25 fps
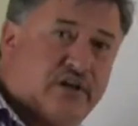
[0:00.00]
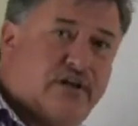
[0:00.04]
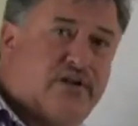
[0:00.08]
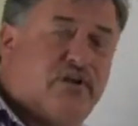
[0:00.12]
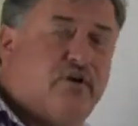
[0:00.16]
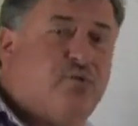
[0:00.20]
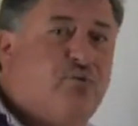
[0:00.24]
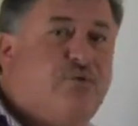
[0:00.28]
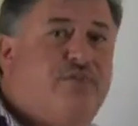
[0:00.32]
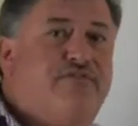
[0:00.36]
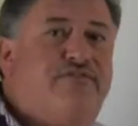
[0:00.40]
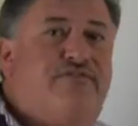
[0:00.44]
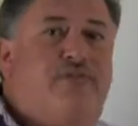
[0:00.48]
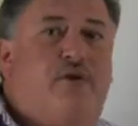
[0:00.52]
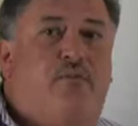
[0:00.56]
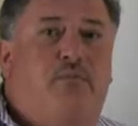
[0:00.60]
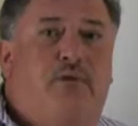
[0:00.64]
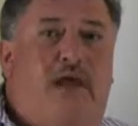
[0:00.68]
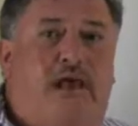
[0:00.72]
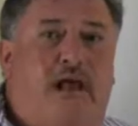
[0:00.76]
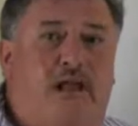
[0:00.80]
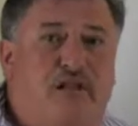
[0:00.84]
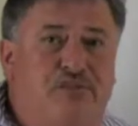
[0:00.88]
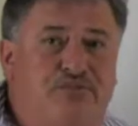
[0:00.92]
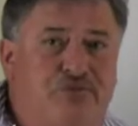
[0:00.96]
And you will
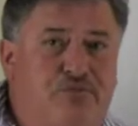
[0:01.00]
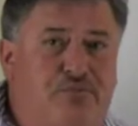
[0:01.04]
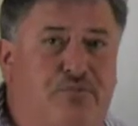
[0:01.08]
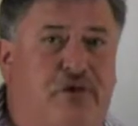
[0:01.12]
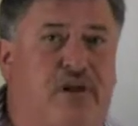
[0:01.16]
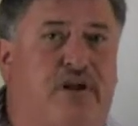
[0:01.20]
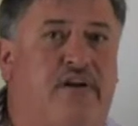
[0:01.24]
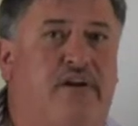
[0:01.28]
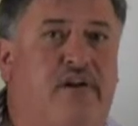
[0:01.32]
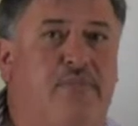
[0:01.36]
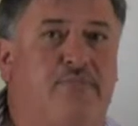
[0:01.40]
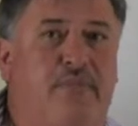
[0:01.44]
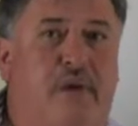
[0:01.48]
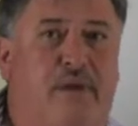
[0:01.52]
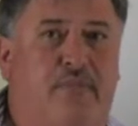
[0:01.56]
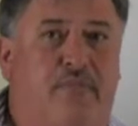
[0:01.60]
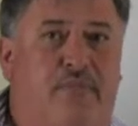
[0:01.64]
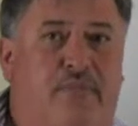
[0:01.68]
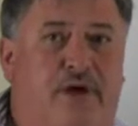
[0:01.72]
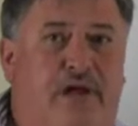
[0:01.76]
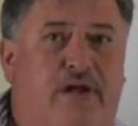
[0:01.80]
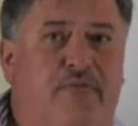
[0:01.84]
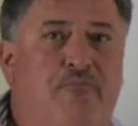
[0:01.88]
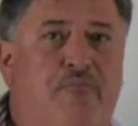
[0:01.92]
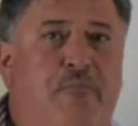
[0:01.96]
from algebra
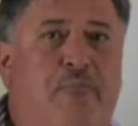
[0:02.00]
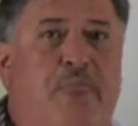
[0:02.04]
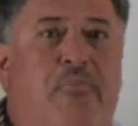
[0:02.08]
remember